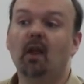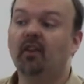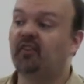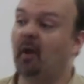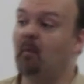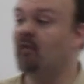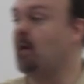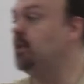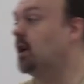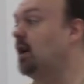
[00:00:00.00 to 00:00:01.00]
Some of
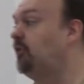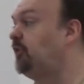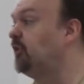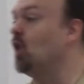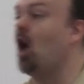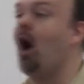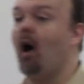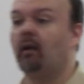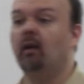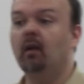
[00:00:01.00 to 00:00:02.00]
them you're going to
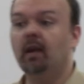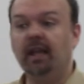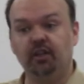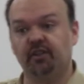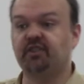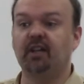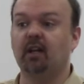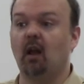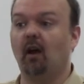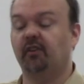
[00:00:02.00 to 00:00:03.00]
flog in your
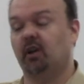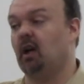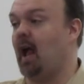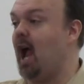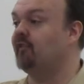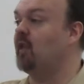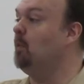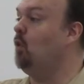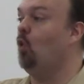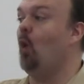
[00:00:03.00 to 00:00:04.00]
synagogues. You're going to have
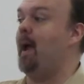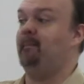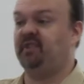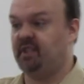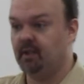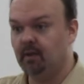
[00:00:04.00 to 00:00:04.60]
them whipped.